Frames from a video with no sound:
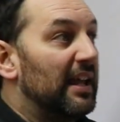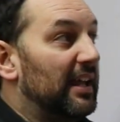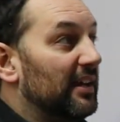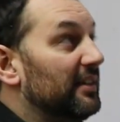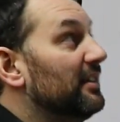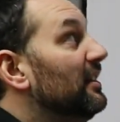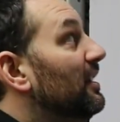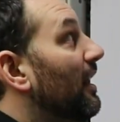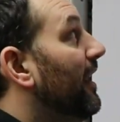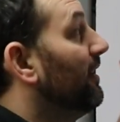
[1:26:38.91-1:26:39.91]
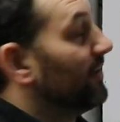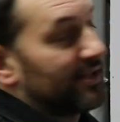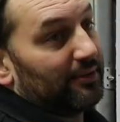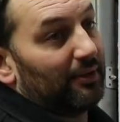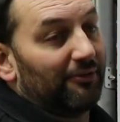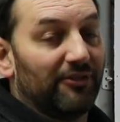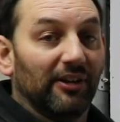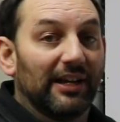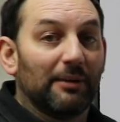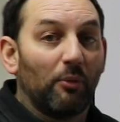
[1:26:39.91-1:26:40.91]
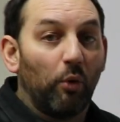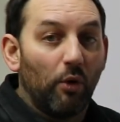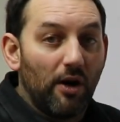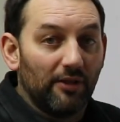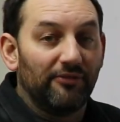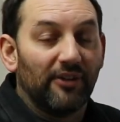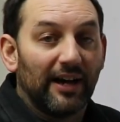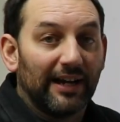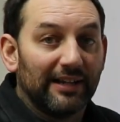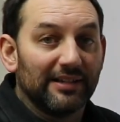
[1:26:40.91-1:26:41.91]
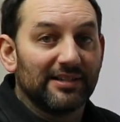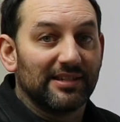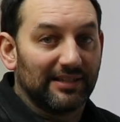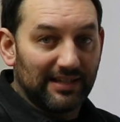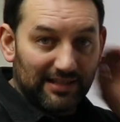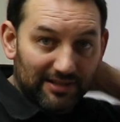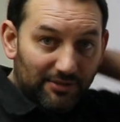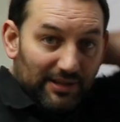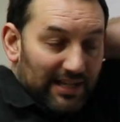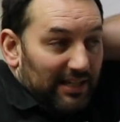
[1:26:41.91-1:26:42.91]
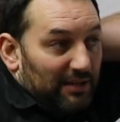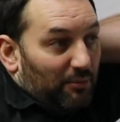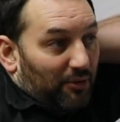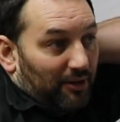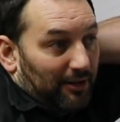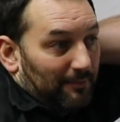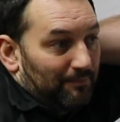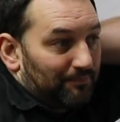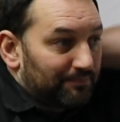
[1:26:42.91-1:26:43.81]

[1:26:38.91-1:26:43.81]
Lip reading: And I also don't feel like I'm qualified to get into it any more